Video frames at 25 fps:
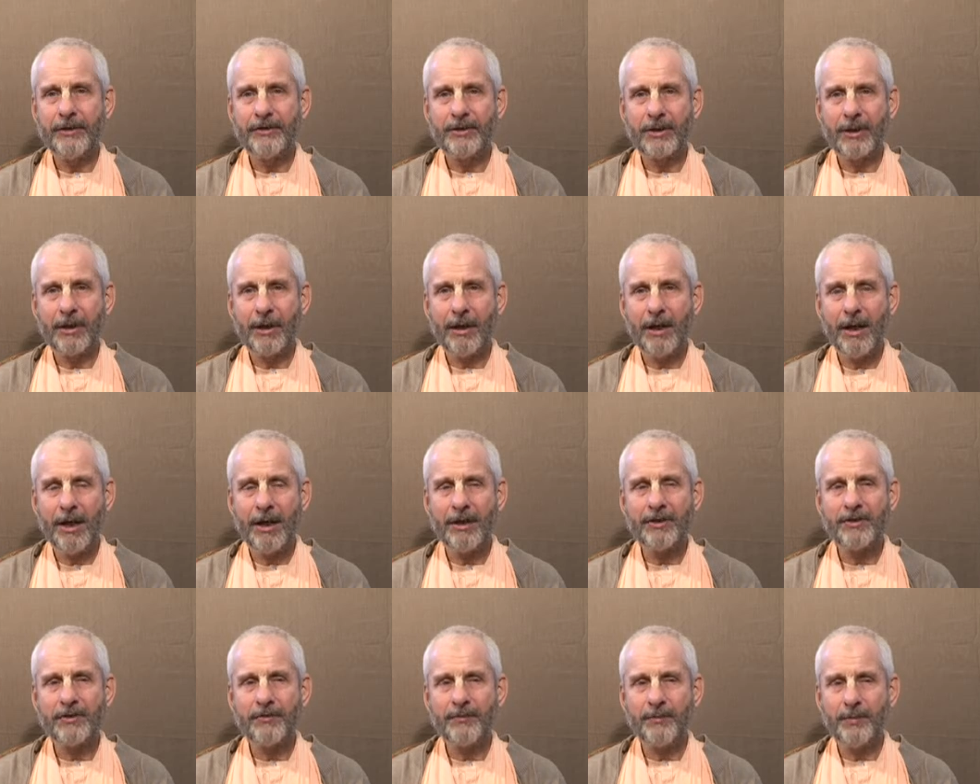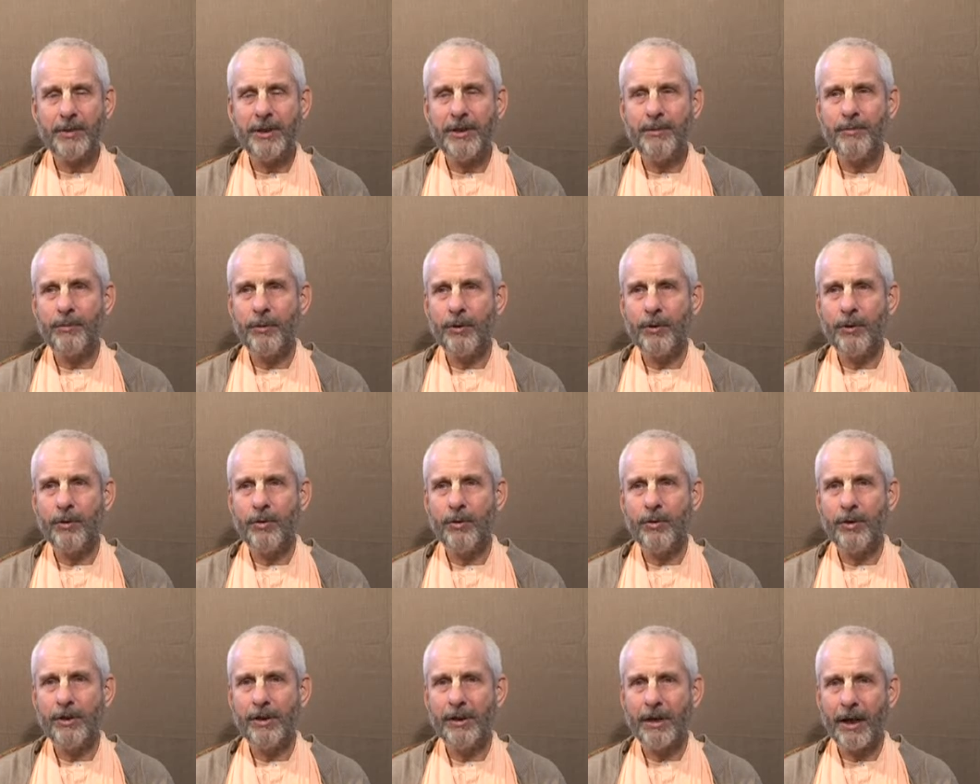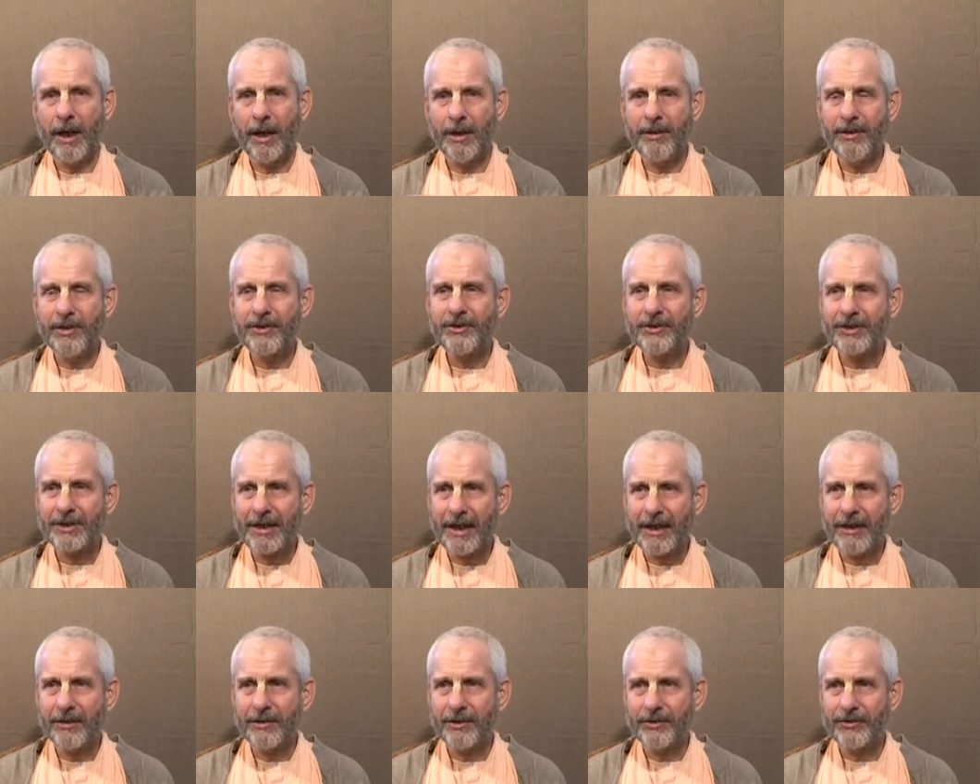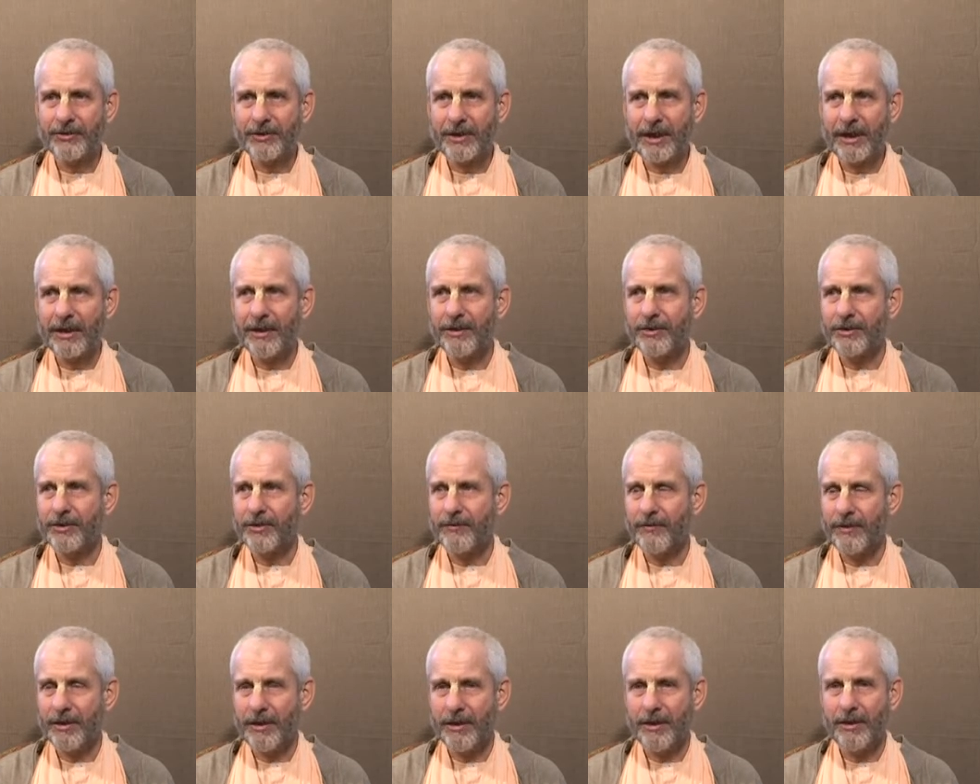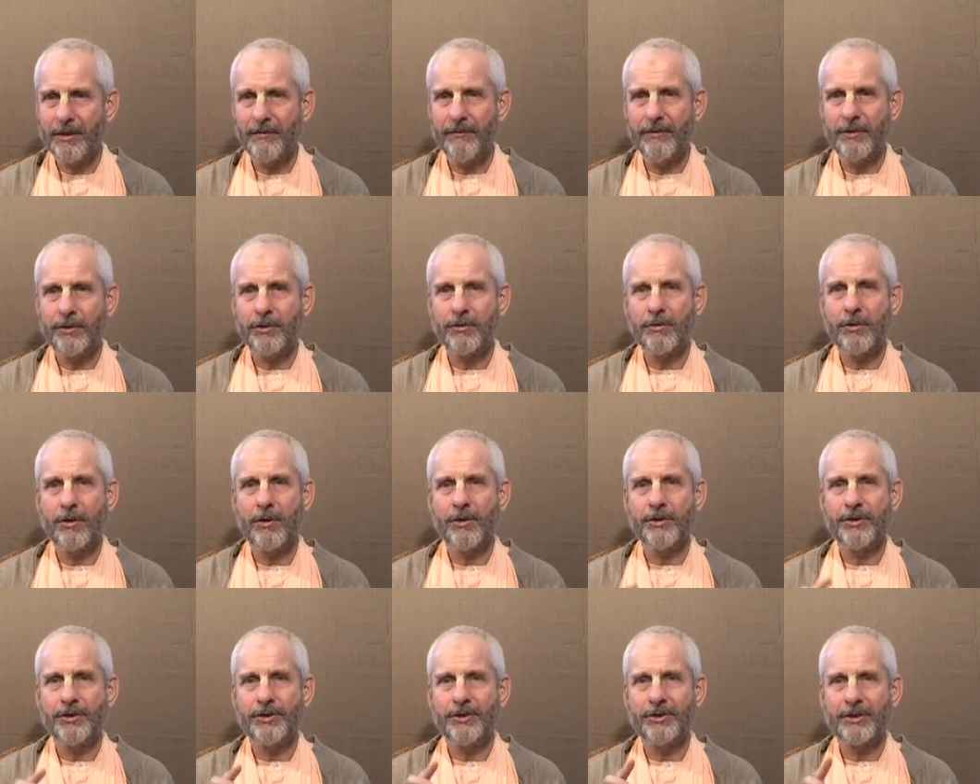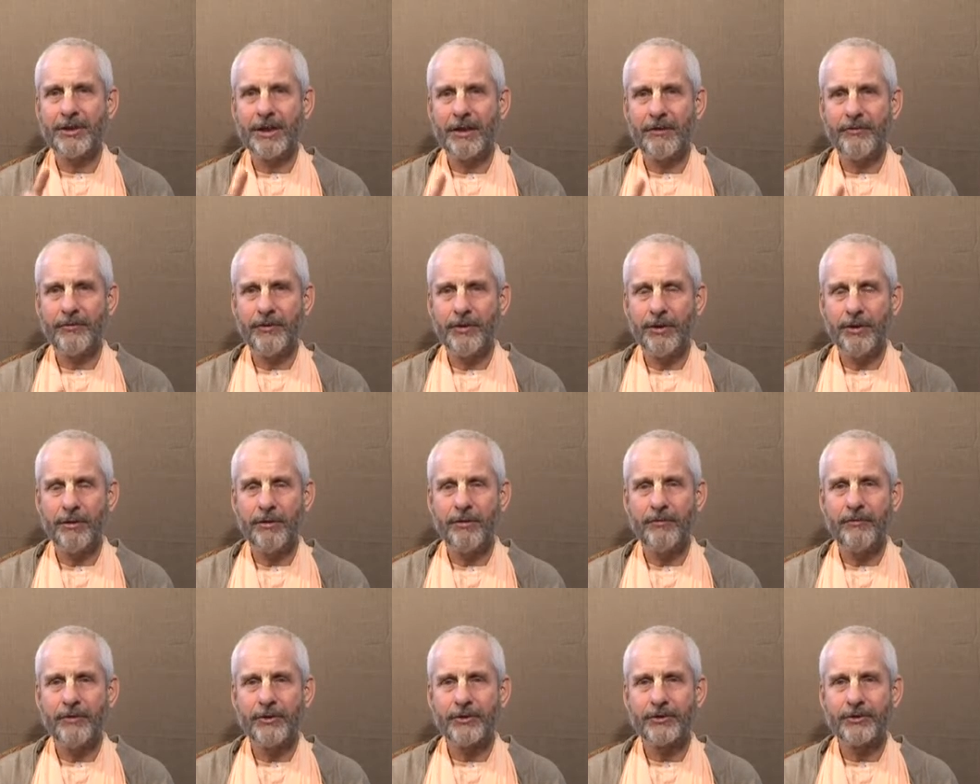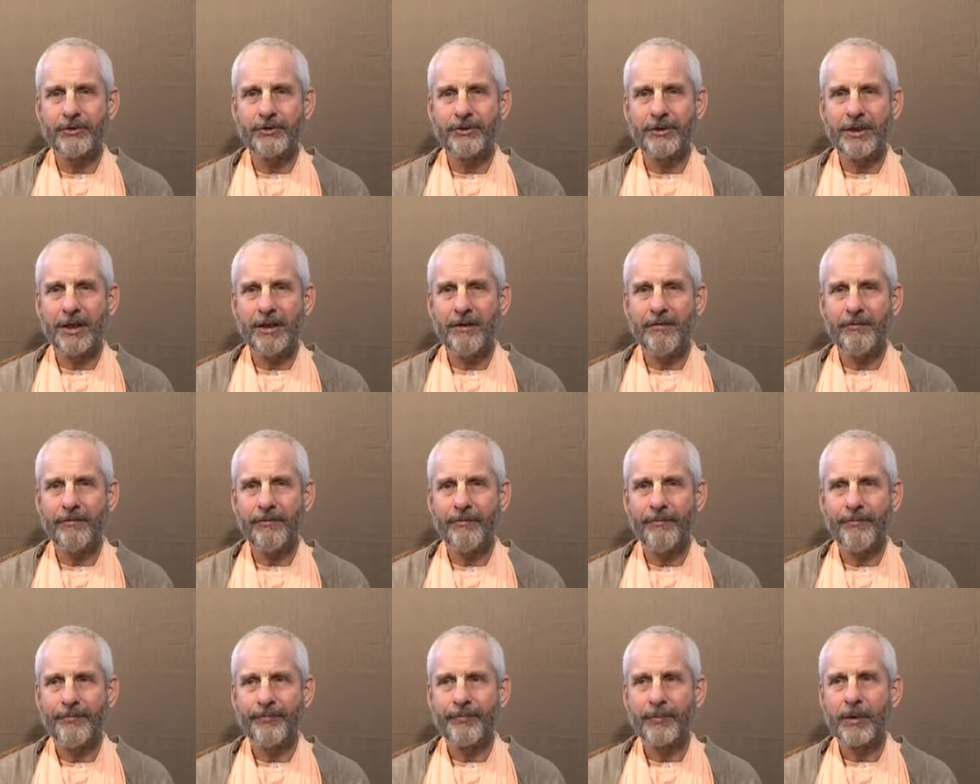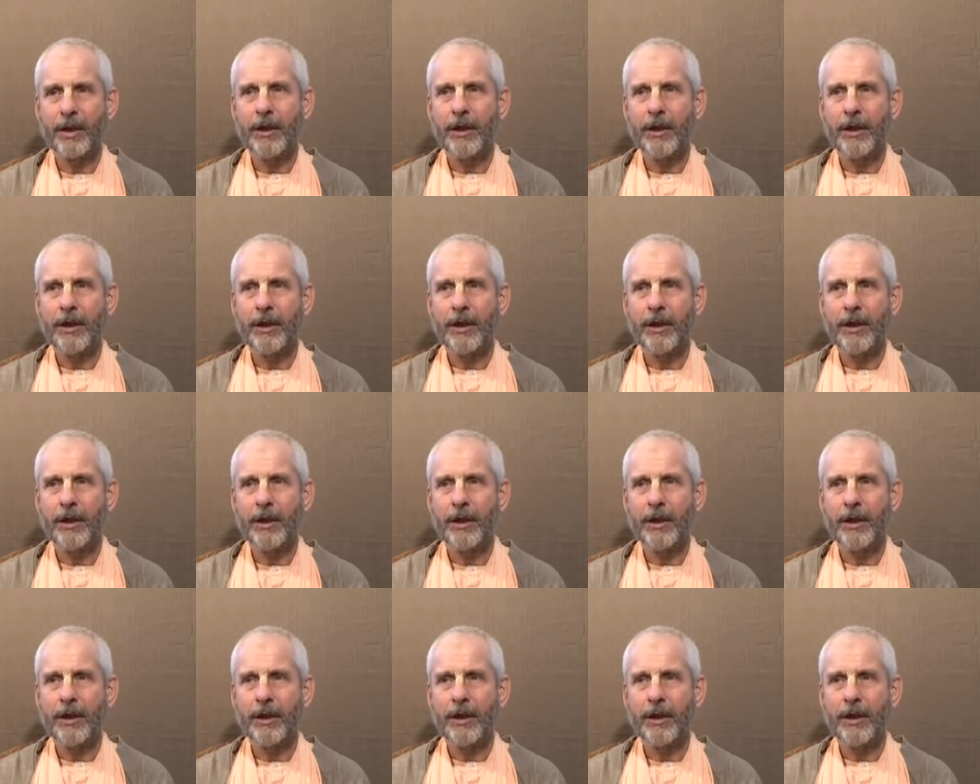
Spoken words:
is a class of people who can understand the science of the individual conscious self and the universal self,